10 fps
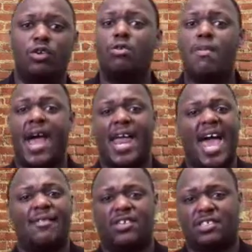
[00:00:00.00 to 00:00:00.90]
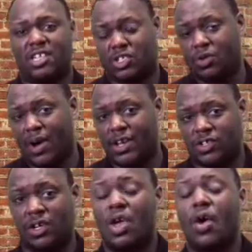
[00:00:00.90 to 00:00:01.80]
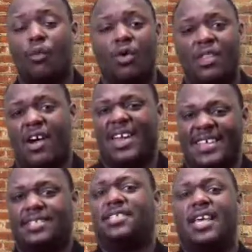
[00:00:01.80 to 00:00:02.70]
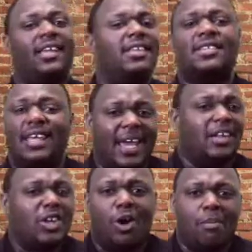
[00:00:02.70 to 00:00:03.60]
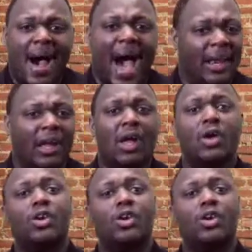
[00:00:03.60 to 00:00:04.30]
You might have a situation where there is sickness in your body.